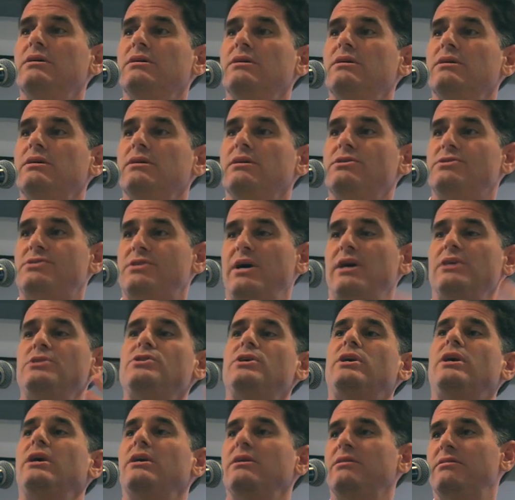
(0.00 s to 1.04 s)
is to
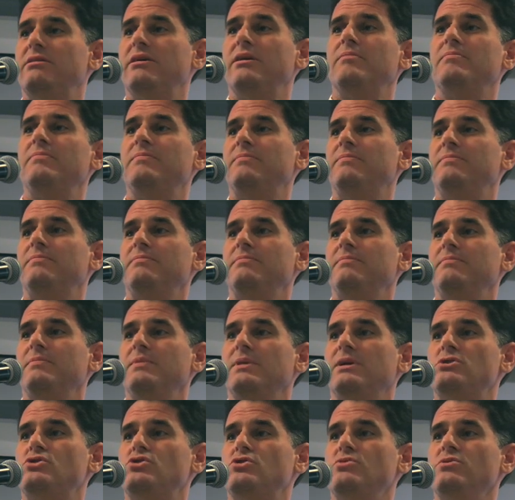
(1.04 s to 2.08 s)
educate them, is
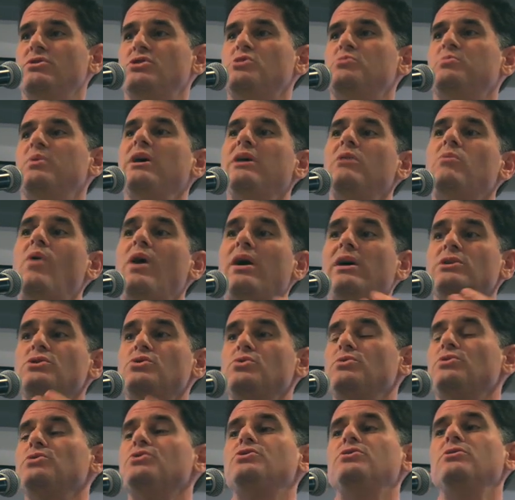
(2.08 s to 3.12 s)
to explain why Israel
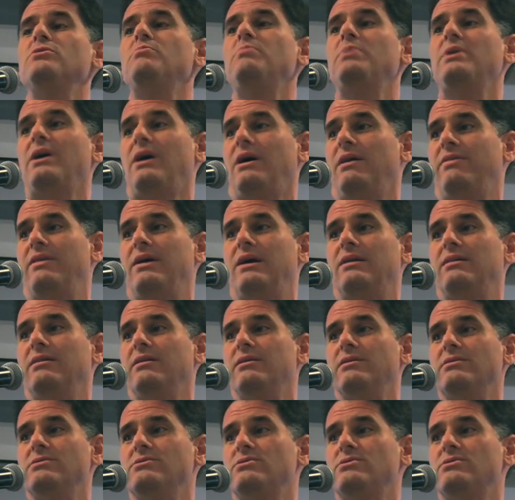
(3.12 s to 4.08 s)
shouldn't be on that list,